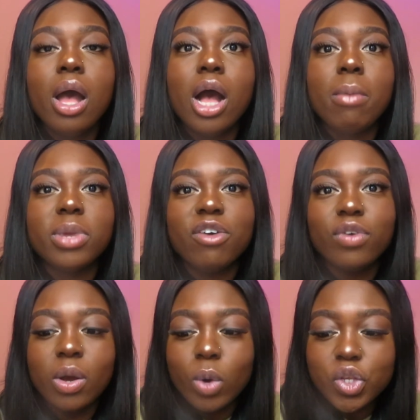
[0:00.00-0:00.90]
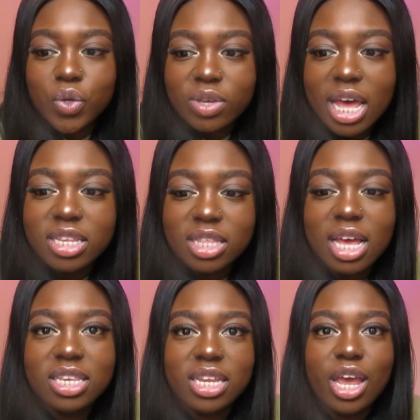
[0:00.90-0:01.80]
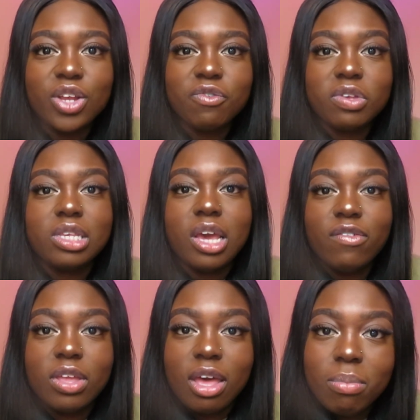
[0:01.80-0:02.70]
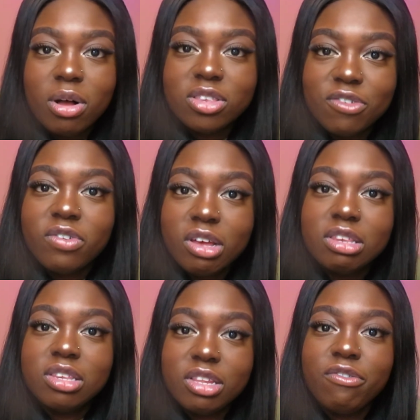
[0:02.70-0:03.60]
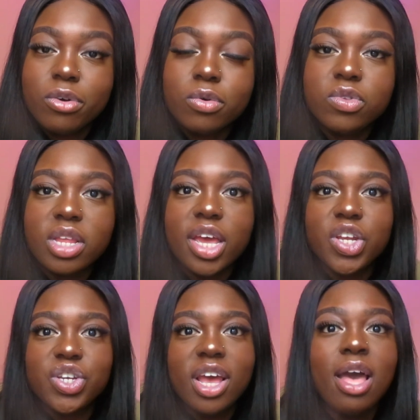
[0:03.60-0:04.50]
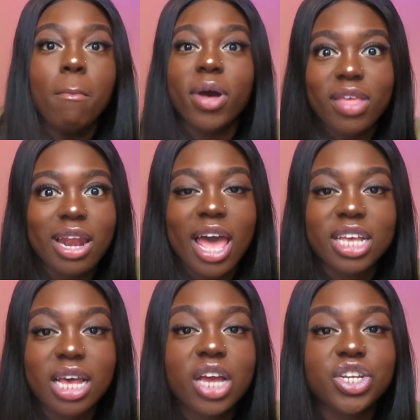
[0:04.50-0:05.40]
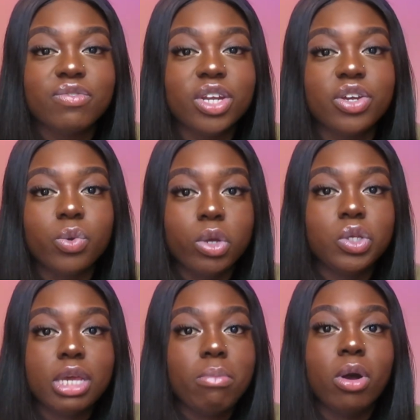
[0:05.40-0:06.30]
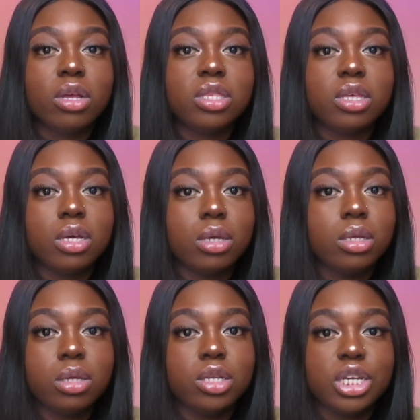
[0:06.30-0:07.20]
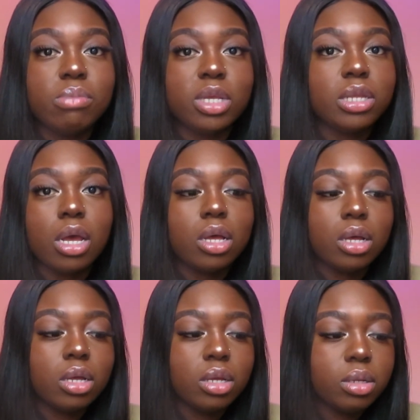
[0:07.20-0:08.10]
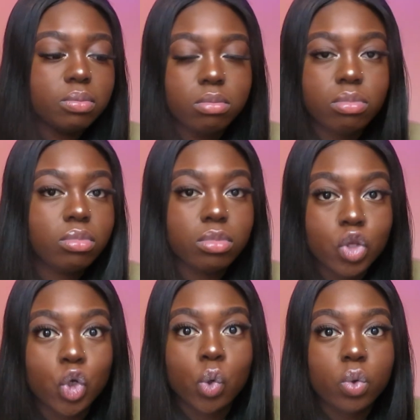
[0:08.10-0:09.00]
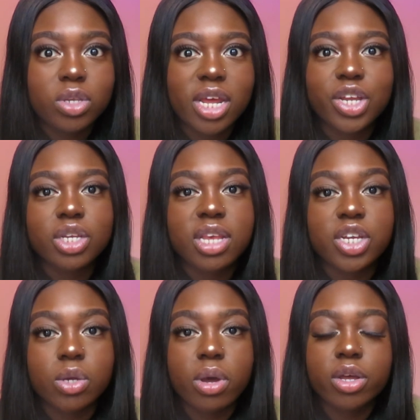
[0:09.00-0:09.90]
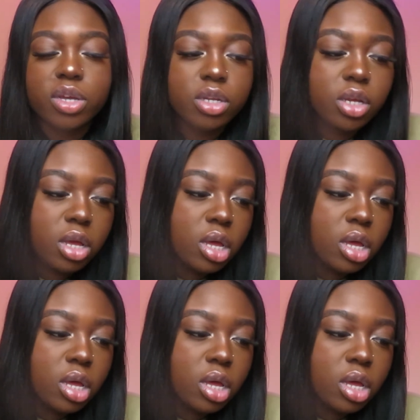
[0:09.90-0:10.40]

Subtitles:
And I feel like once you get to that stage, obviously you have to get past the first difficult stage, but like it's actually really good once you get past the gym is like a chore stage, it's actually quite good.